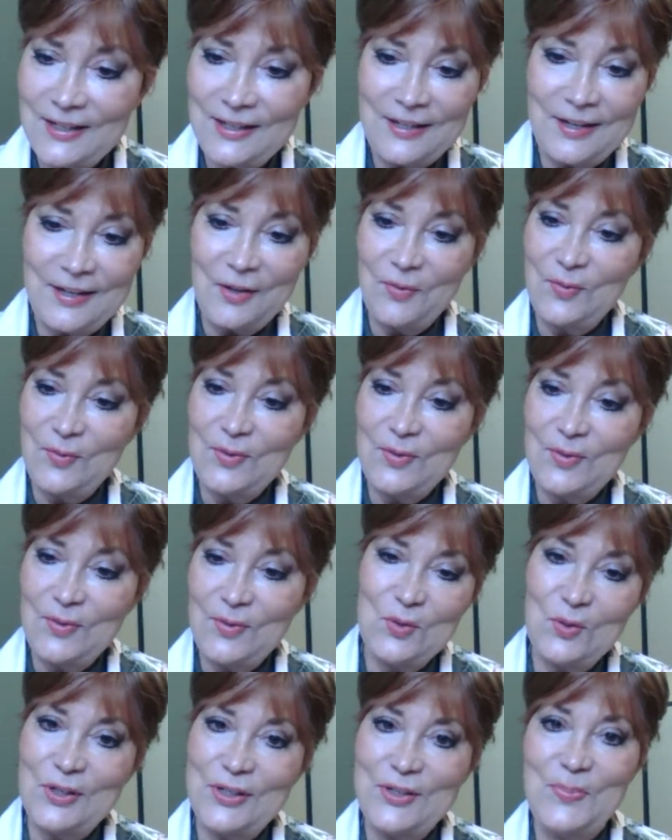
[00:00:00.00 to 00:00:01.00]
in health food
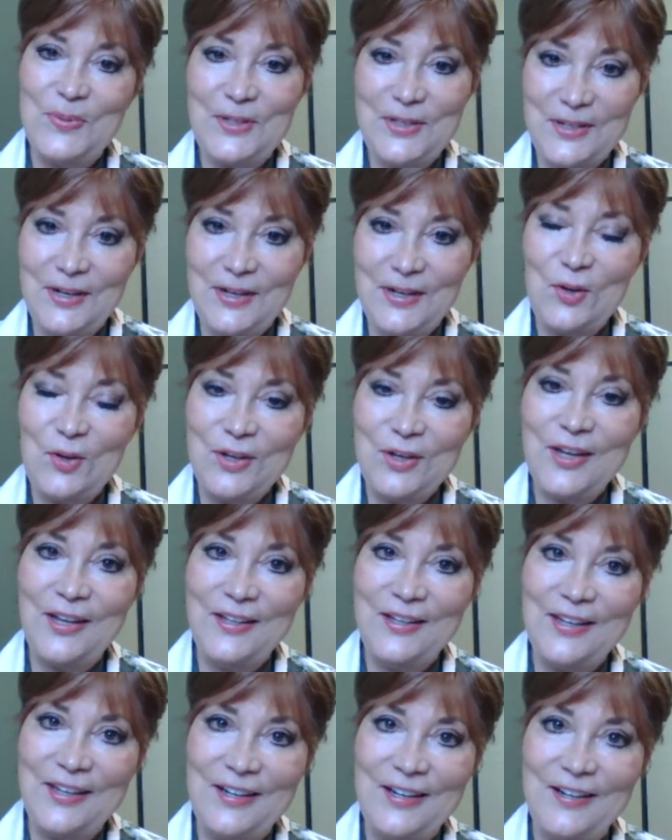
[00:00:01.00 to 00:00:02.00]
stores, but you
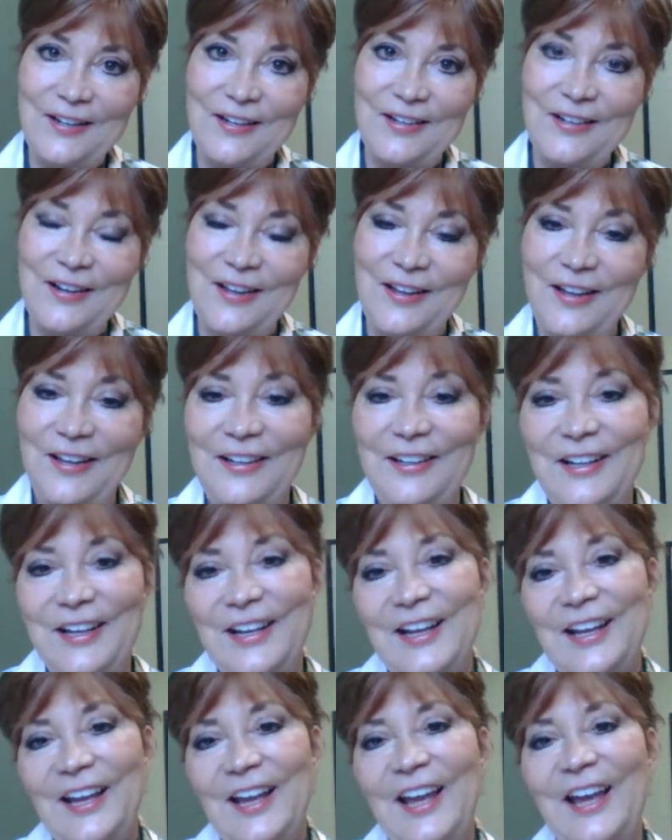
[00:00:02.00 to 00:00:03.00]
can get it online.
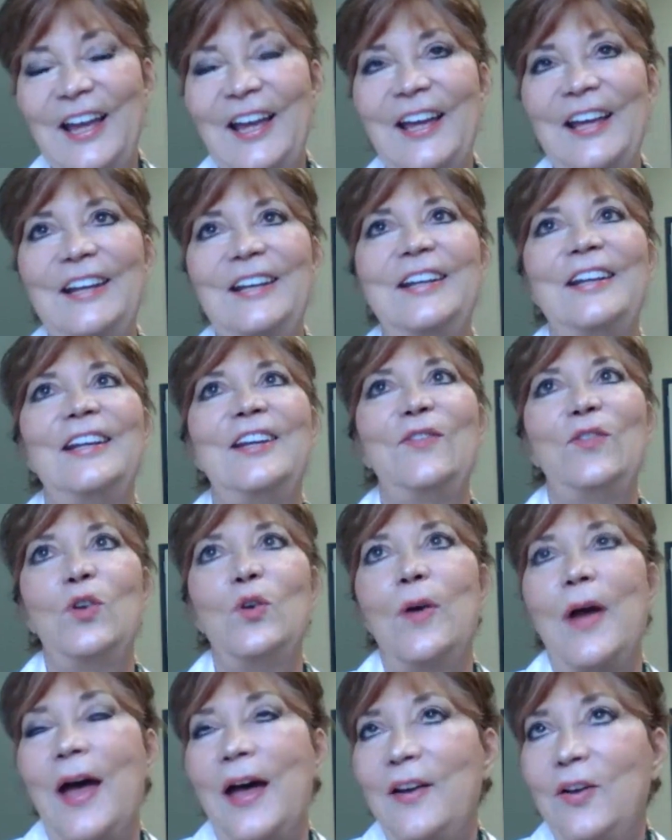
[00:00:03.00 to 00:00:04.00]
And if
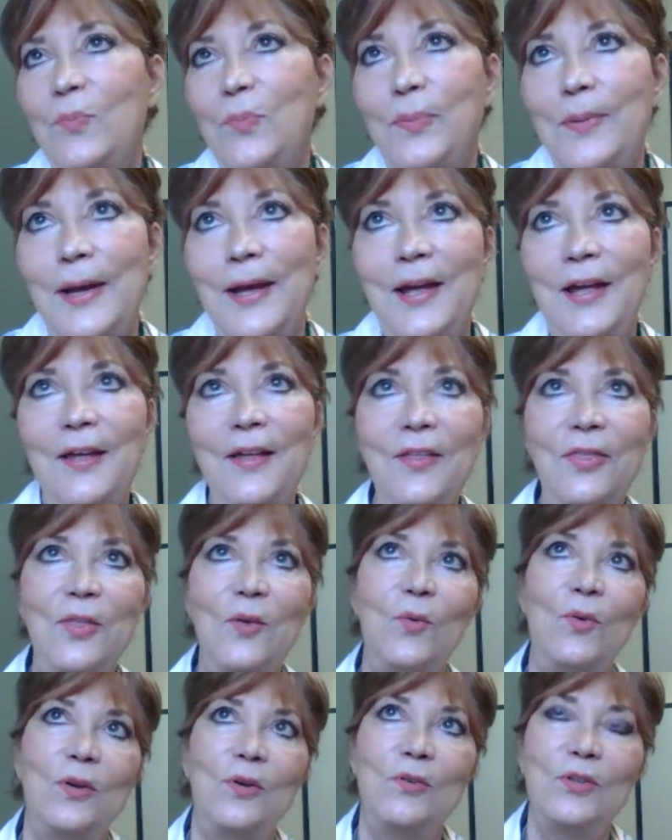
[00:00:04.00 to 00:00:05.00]
you're out of breath
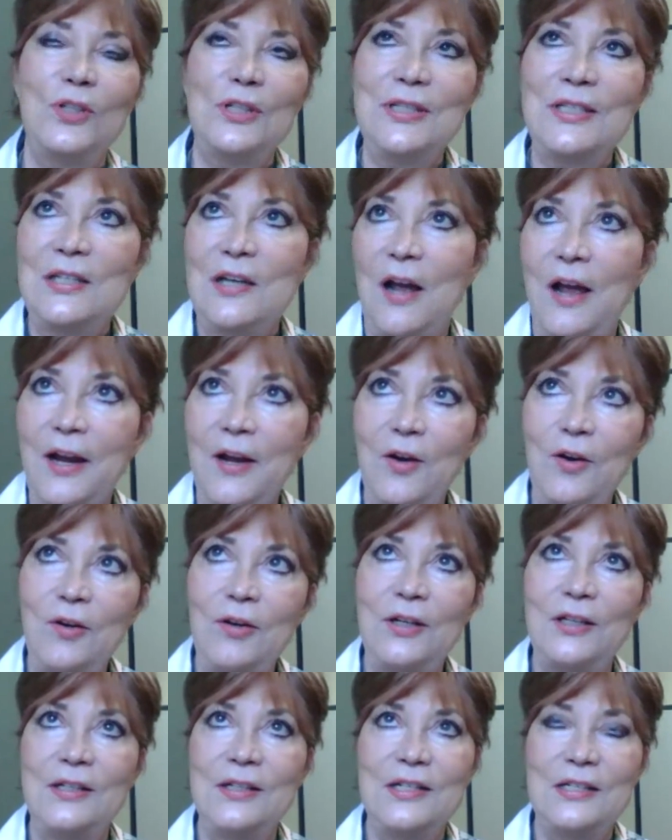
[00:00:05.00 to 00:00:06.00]
or you're just
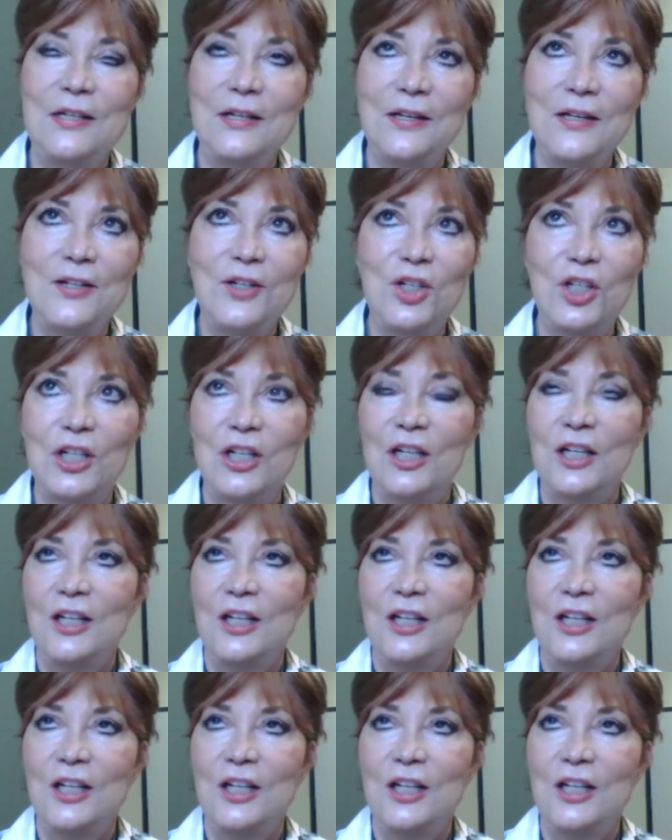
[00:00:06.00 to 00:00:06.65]
tired and sluggish,